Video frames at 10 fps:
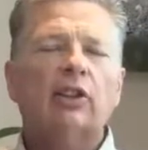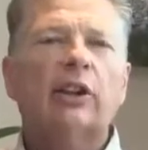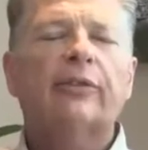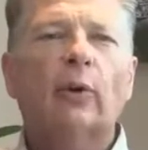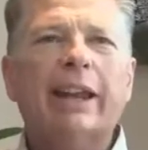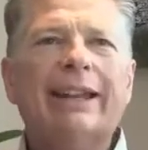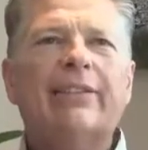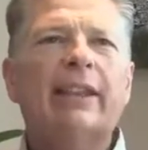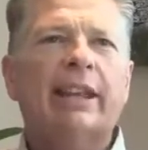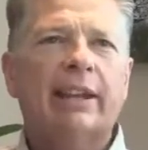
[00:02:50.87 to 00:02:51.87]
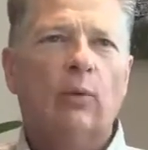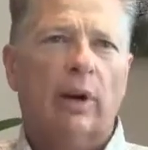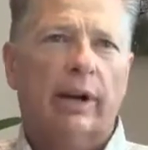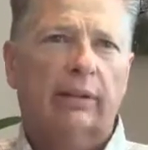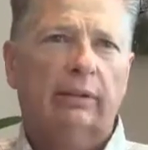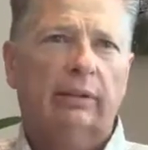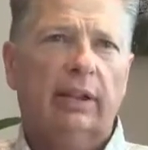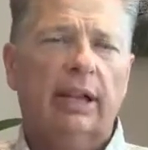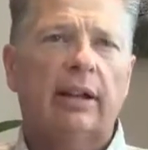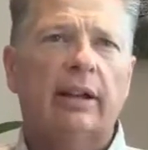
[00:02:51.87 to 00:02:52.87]
looked for anything, anywhere
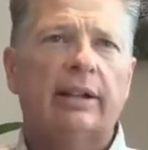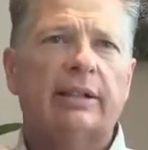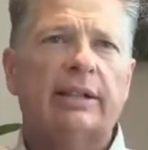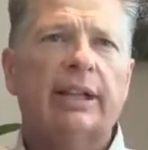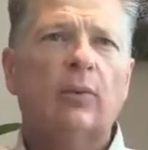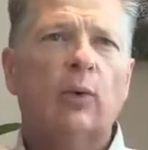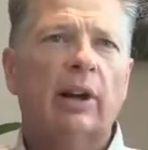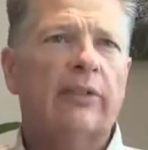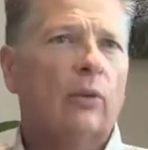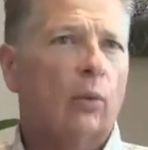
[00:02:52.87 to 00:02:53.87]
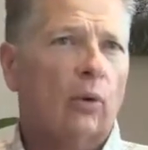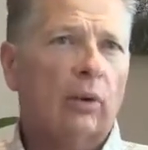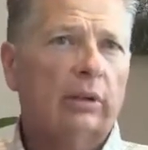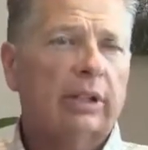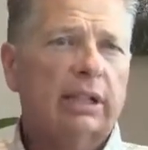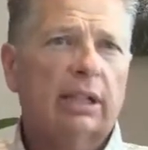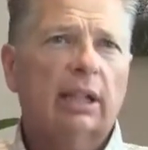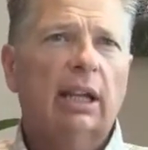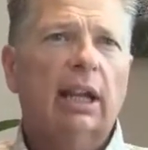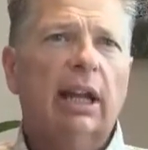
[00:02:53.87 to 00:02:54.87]
in the world.
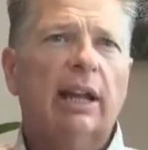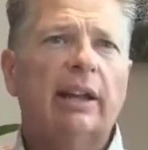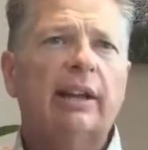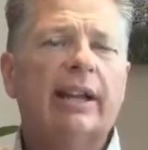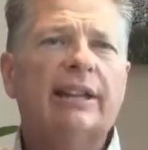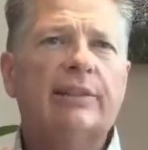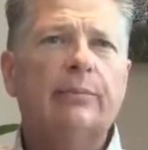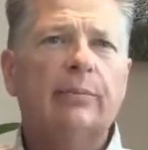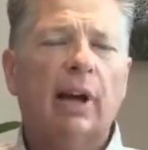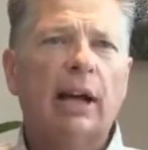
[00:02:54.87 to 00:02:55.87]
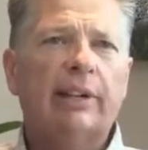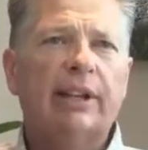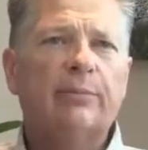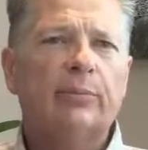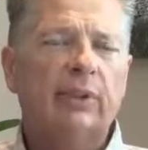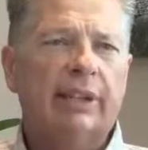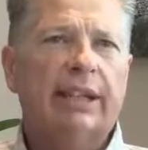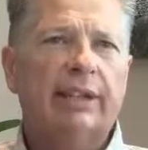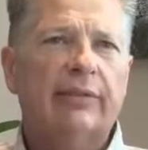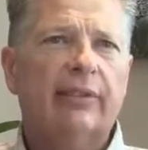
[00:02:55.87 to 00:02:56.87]
I didn't
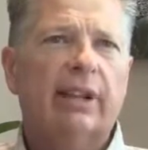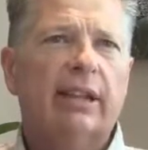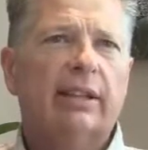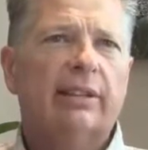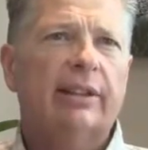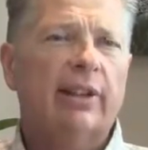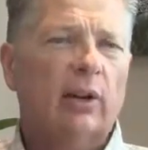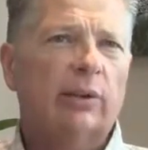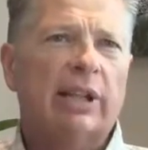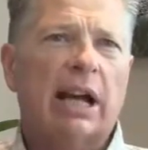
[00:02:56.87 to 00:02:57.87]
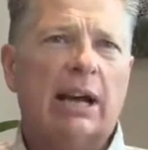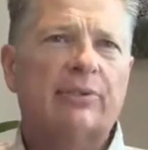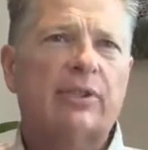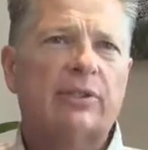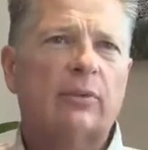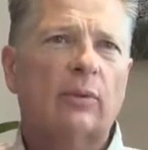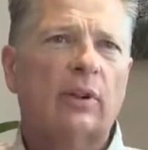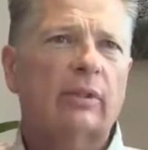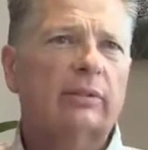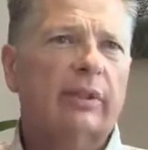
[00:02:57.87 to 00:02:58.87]
believe that the only options
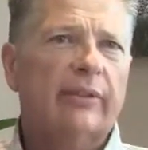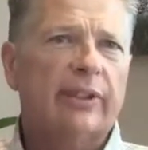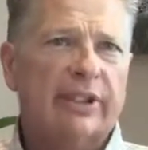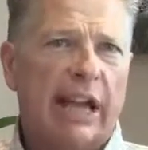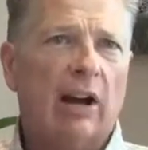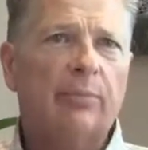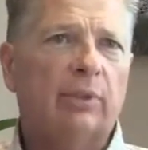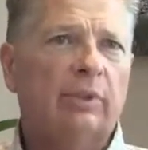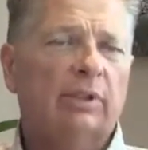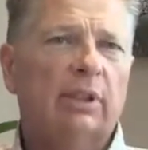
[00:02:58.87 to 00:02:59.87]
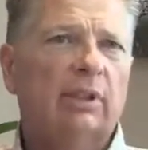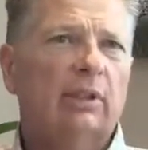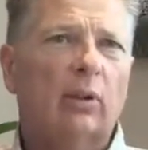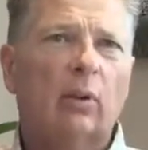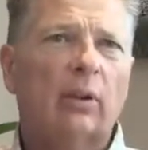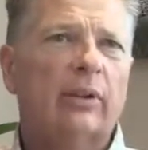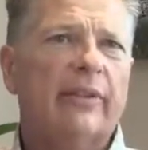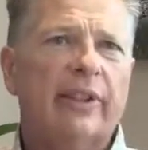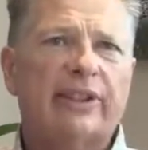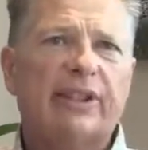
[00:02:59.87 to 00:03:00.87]
were the scalpel or
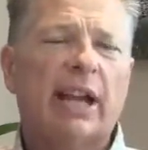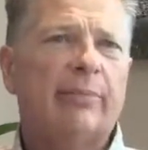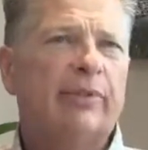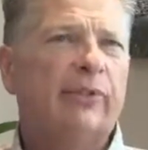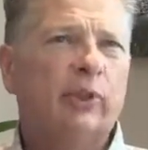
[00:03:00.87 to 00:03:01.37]
this type of